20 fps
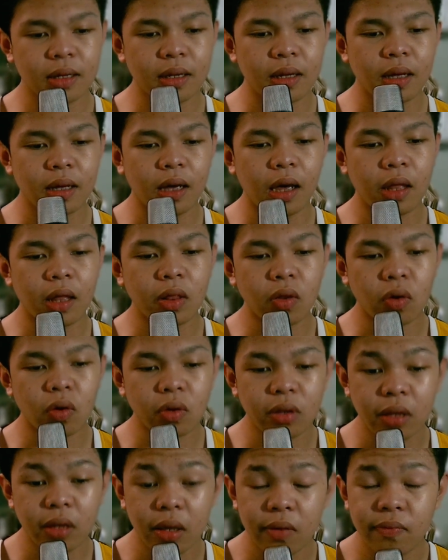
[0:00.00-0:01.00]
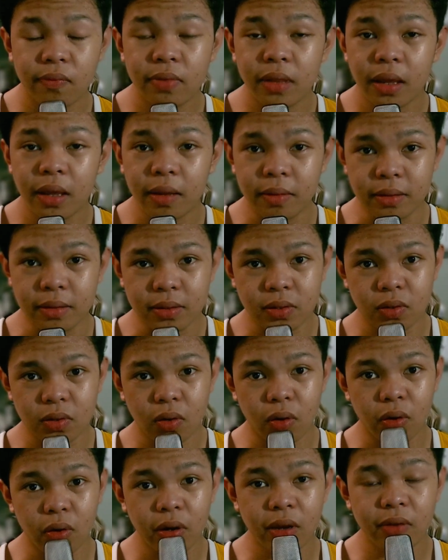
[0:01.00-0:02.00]
and don't give names
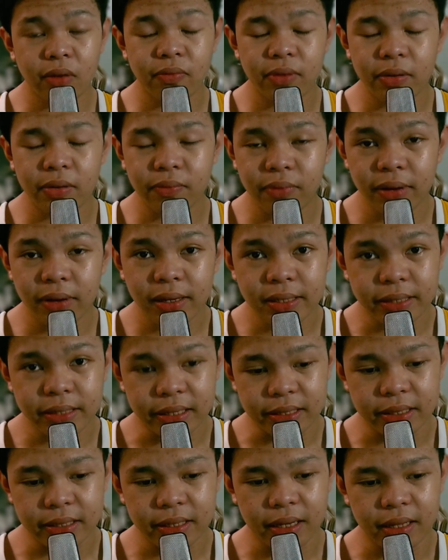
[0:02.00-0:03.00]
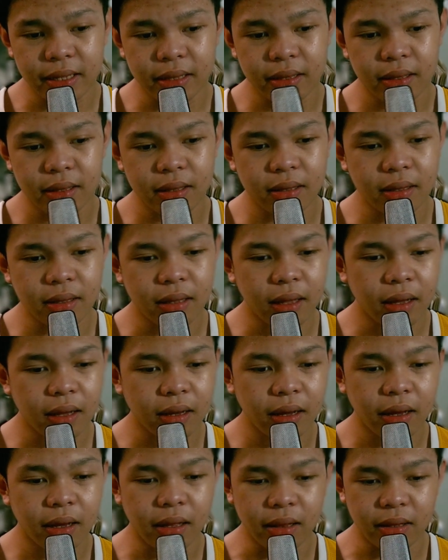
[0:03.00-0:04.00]
or even places yet.
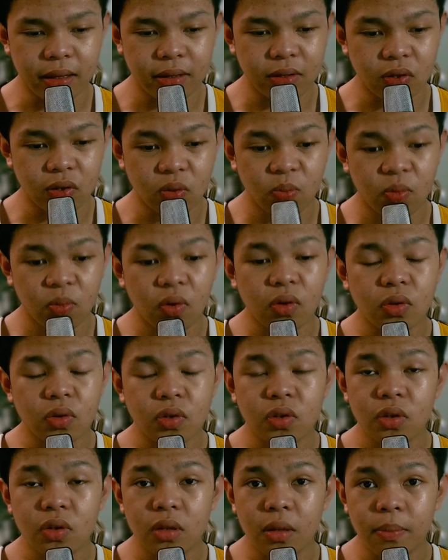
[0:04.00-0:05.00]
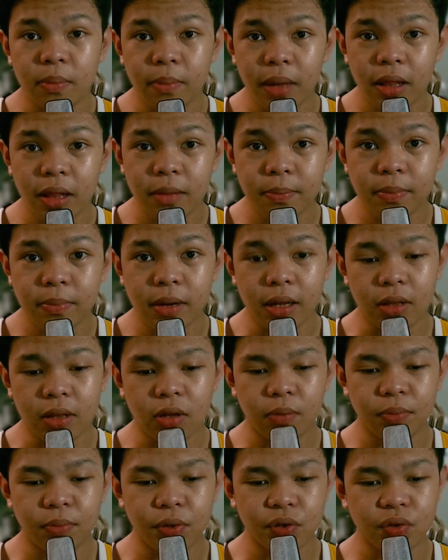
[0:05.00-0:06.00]
Again, just focus on the main plot
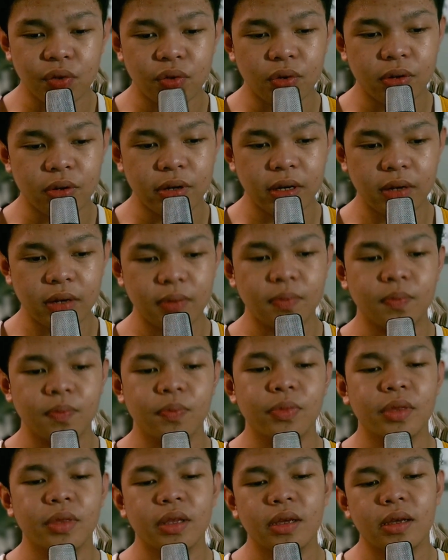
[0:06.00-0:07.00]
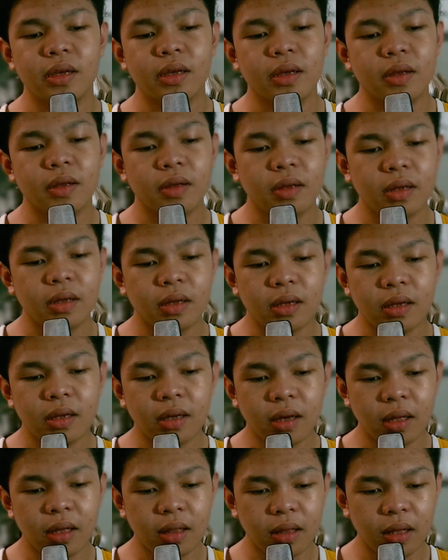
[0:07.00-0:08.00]
of the story.
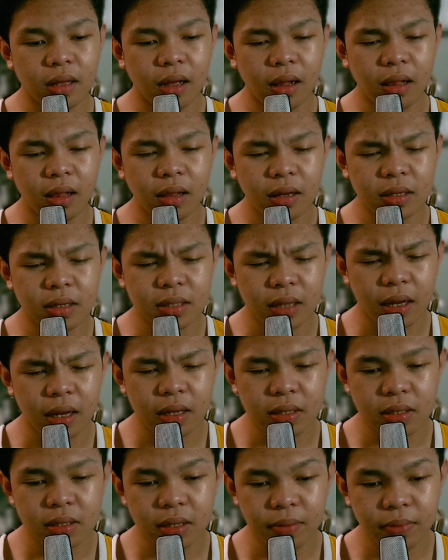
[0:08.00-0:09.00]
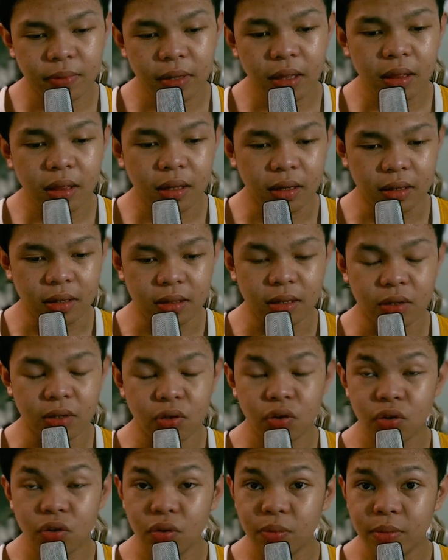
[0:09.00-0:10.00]
Yet at least add some detail that
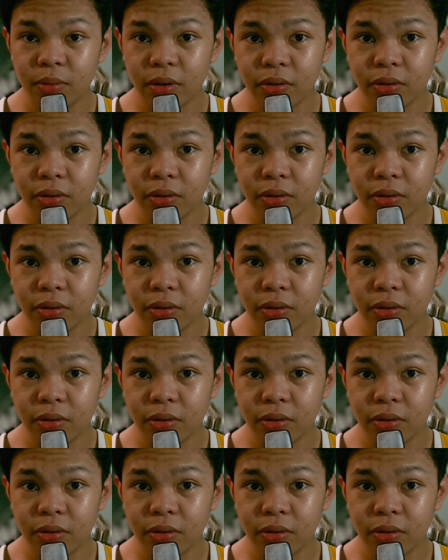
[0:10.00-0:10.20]
should be